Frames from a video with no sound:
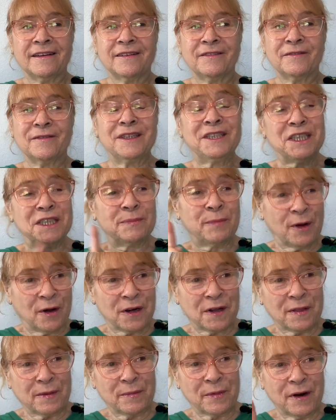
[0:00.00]
which is part
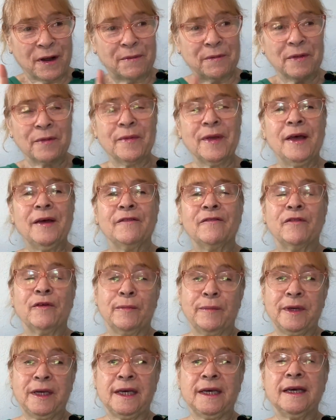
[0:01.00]
of the problem for
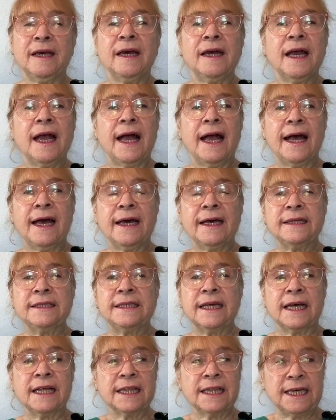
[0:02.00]
me, and
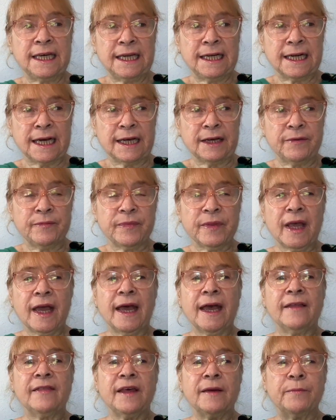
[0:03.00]
Alina.
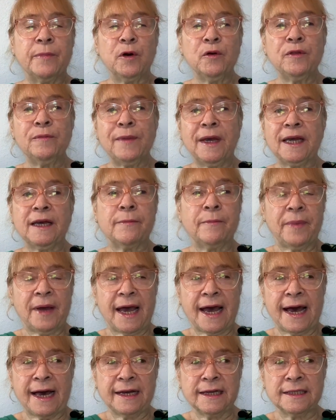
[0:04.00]
And they both make a
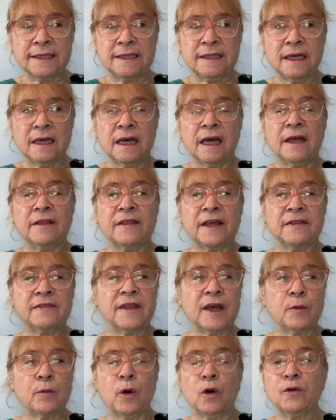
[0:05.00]
pact that
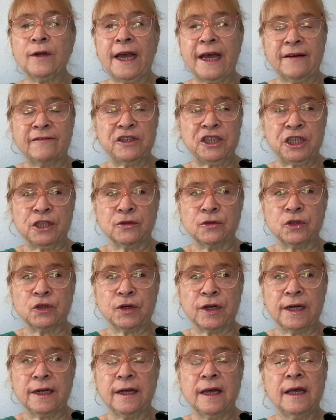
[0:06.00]
they won't have
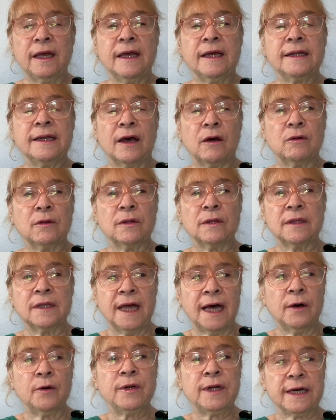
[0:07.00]
children. Now,
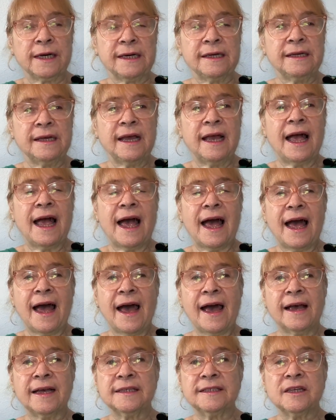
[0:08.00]
Laura
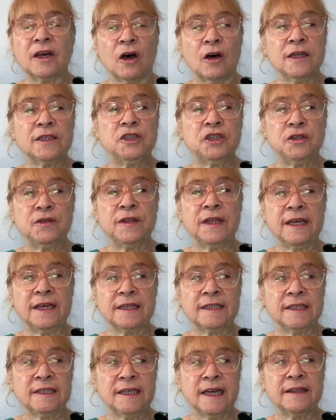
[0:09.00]
has gone to the
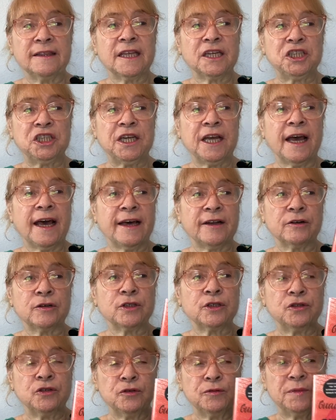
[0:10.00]
extent that she had her
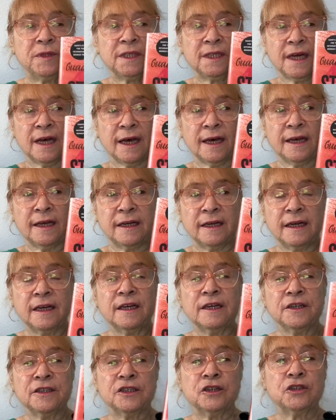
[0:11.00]
tubes tied.
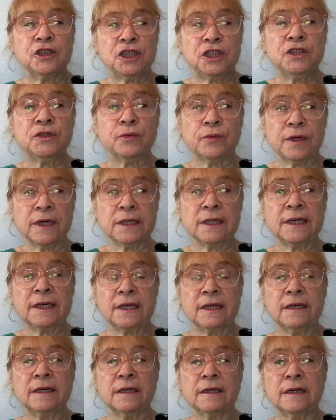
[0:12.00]
So she's really,